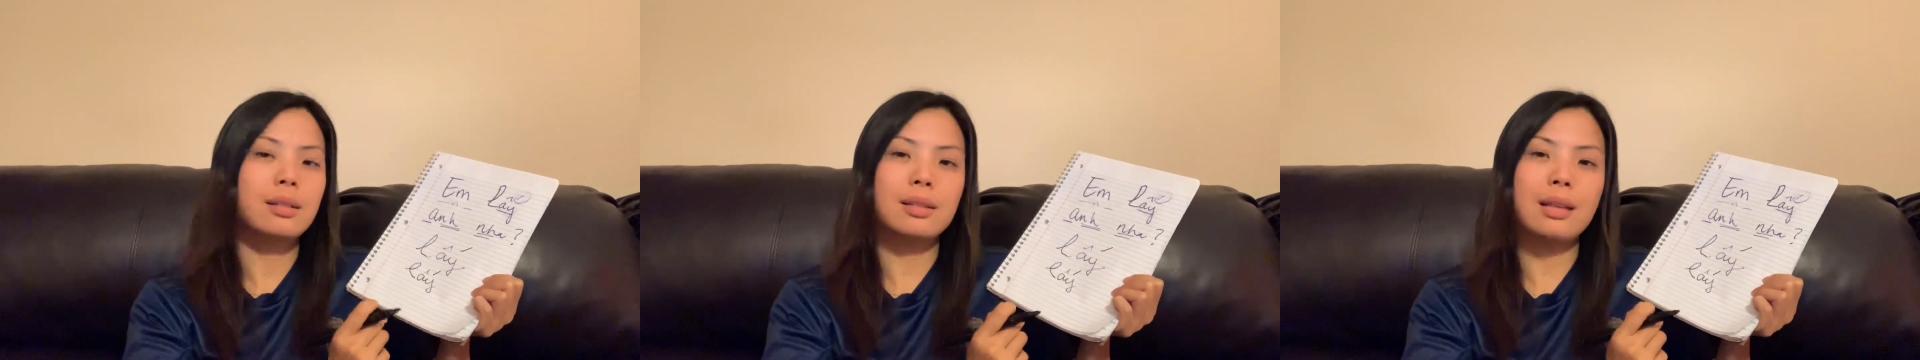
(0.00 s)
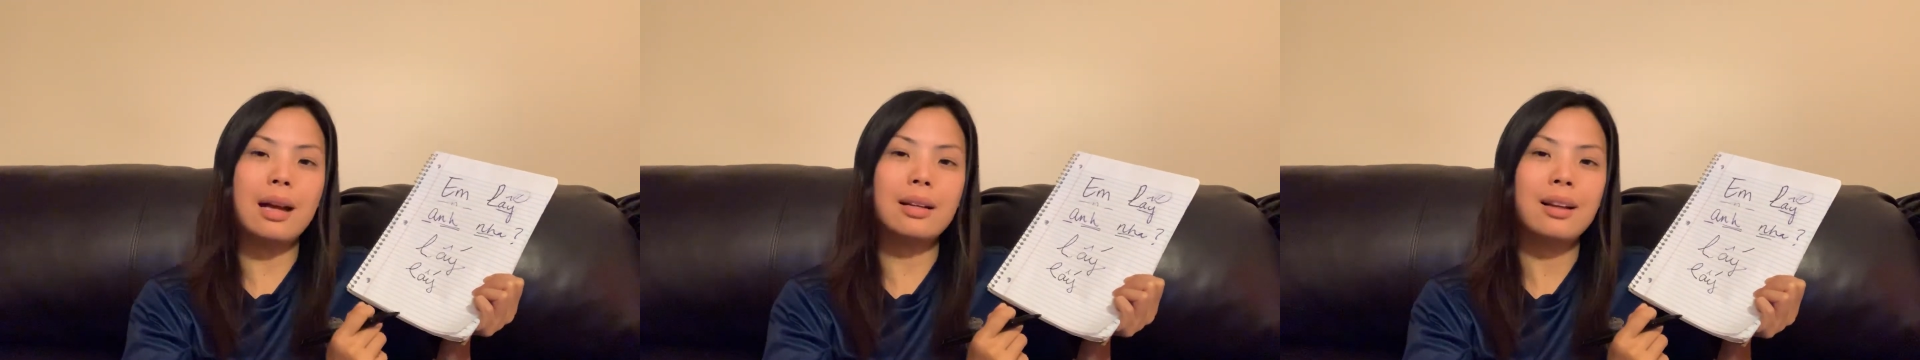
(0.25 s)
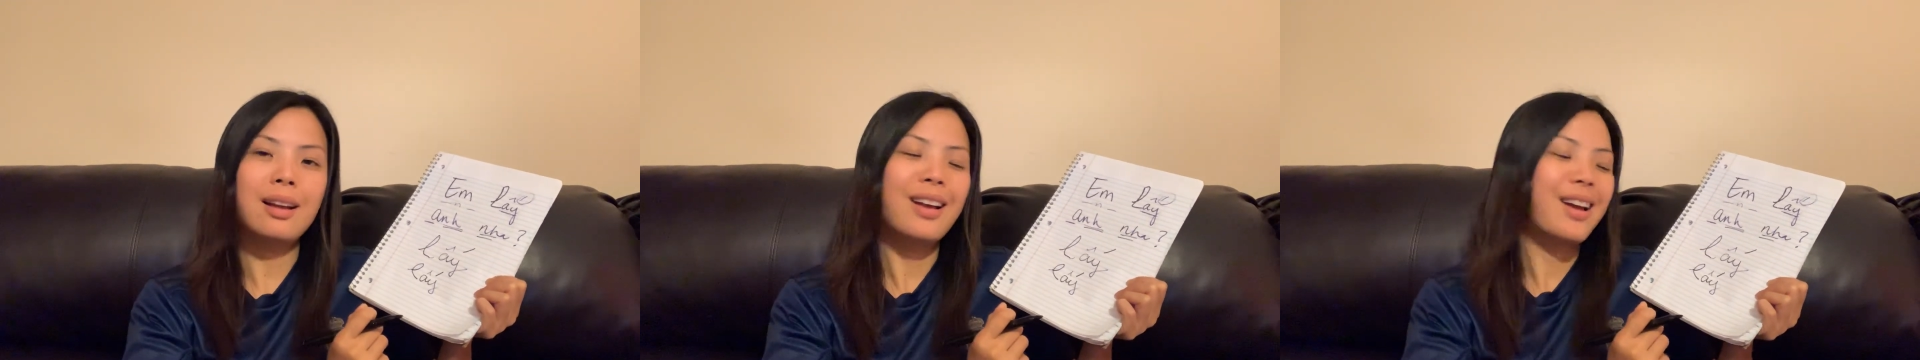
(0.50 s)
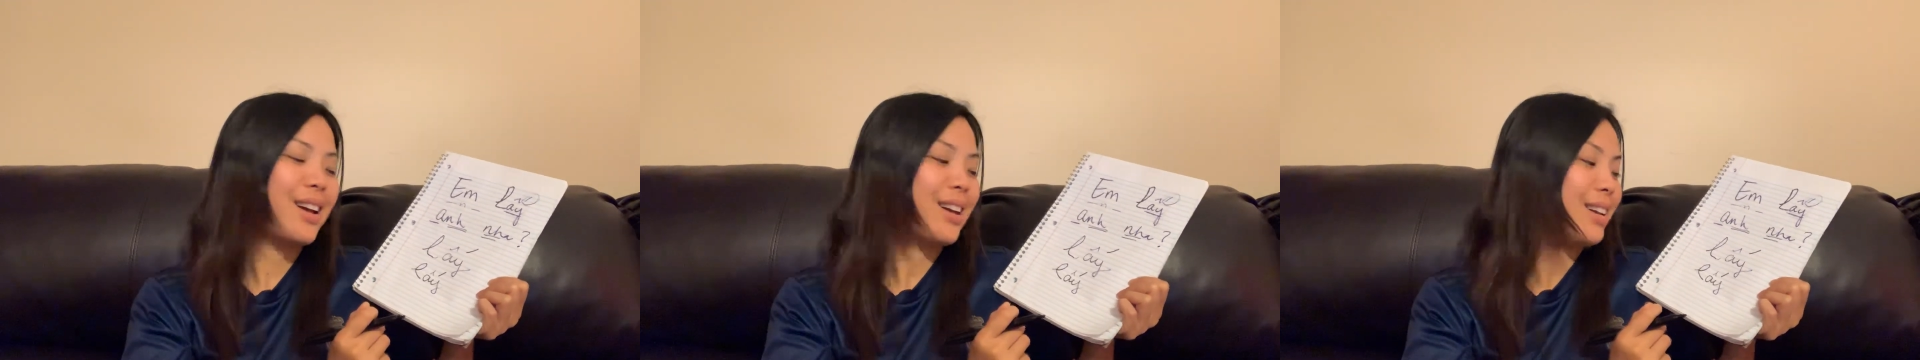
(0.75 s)
suck.
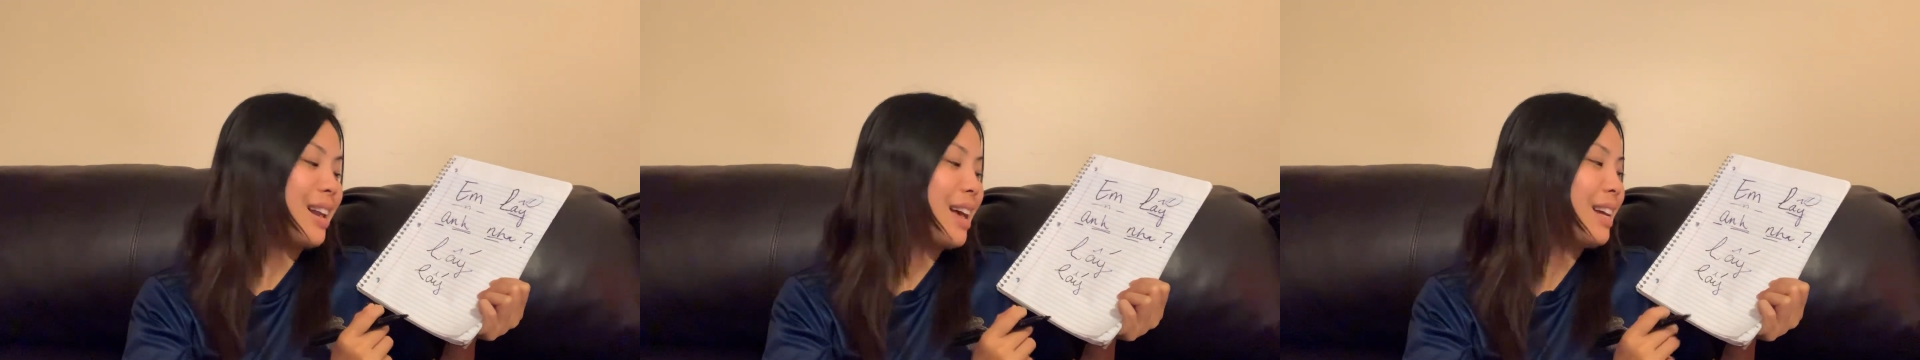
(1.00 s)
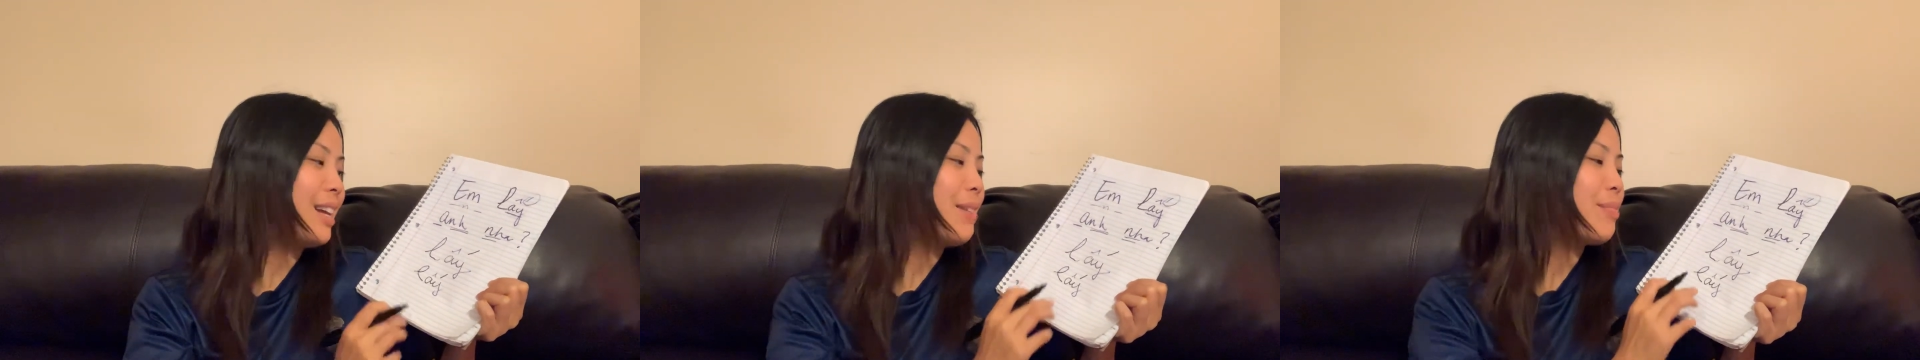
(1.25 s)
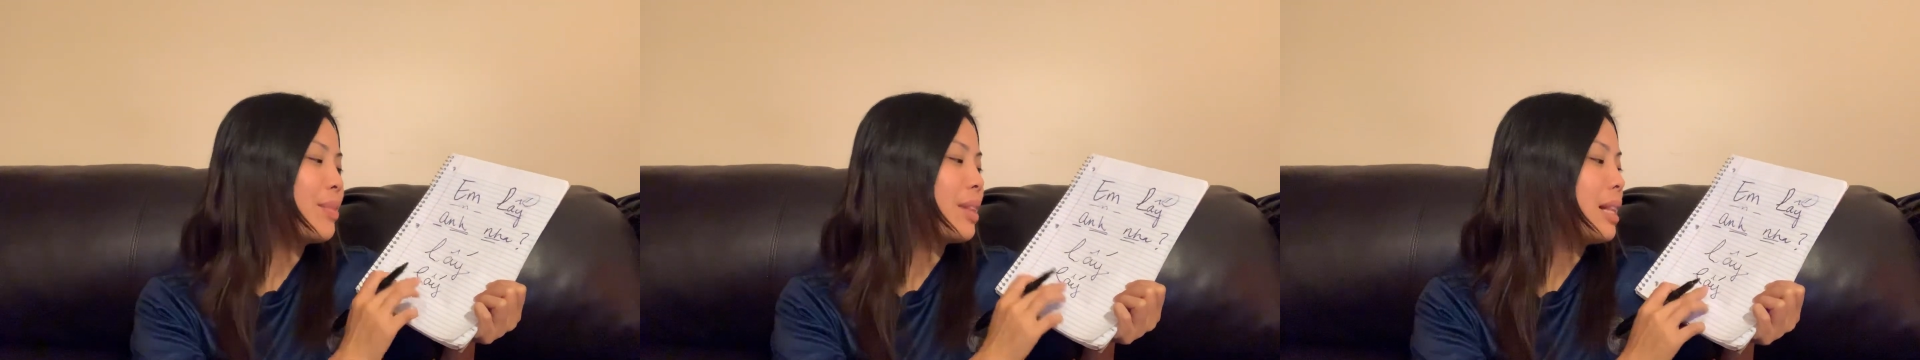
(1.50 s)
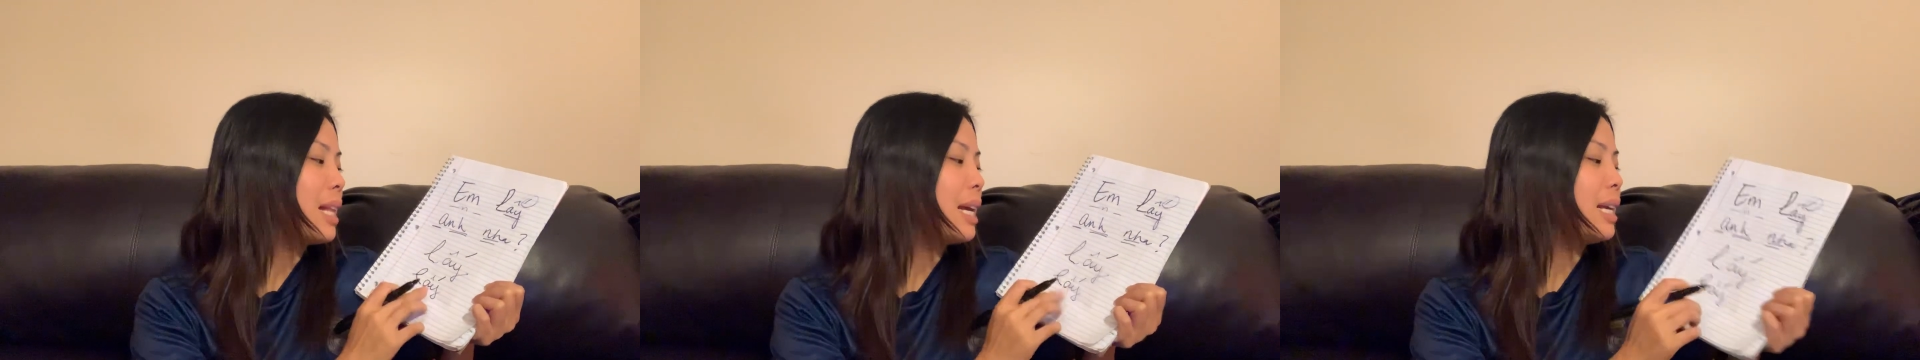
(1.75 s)
Lay.
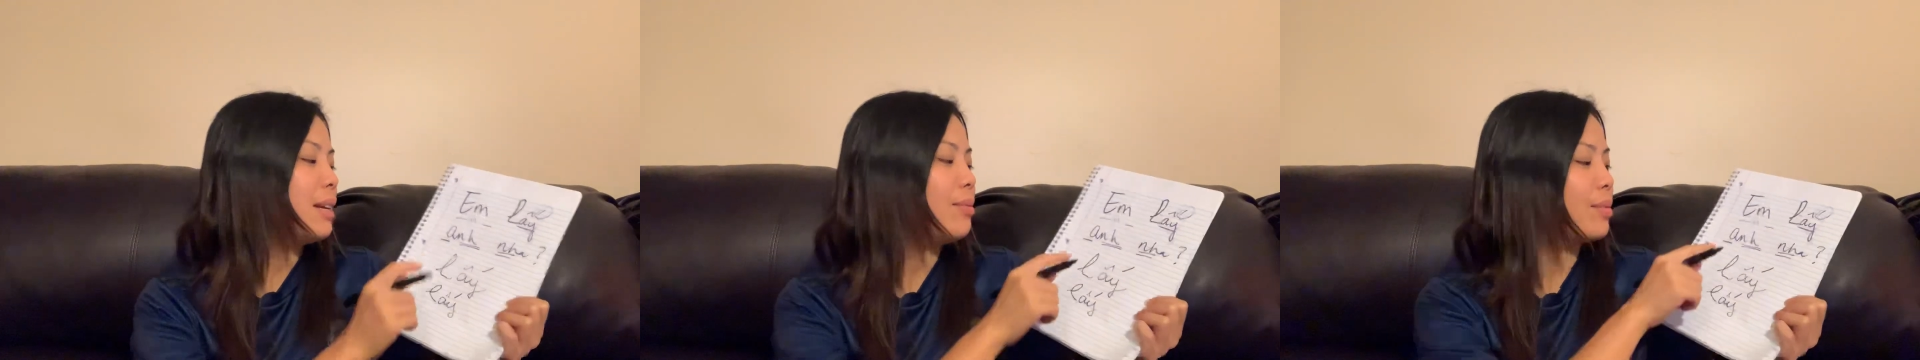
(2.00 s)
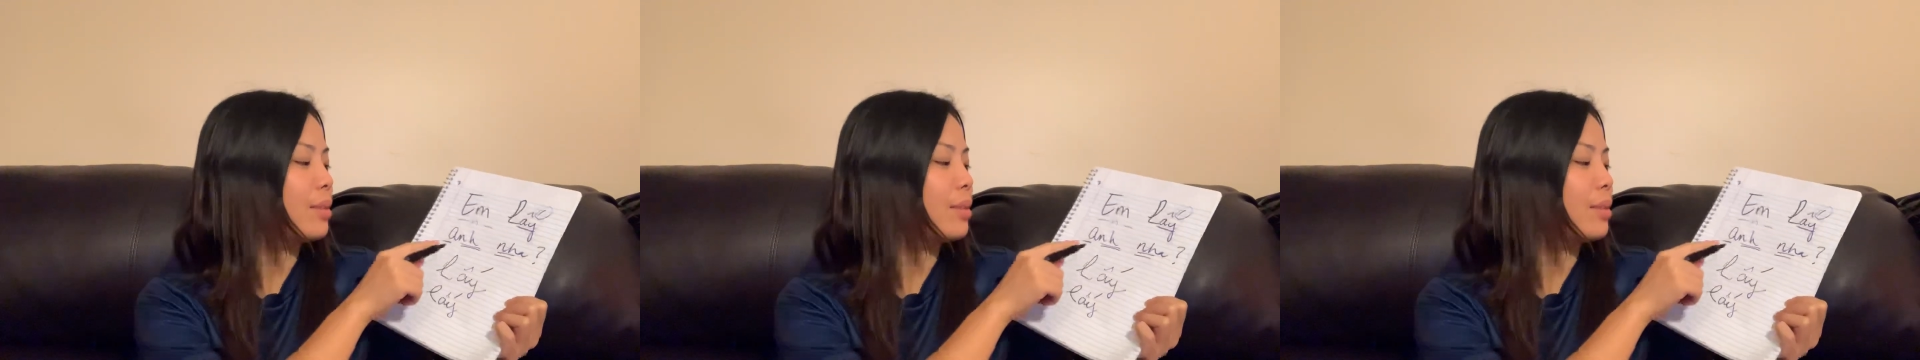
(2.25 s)
Lay.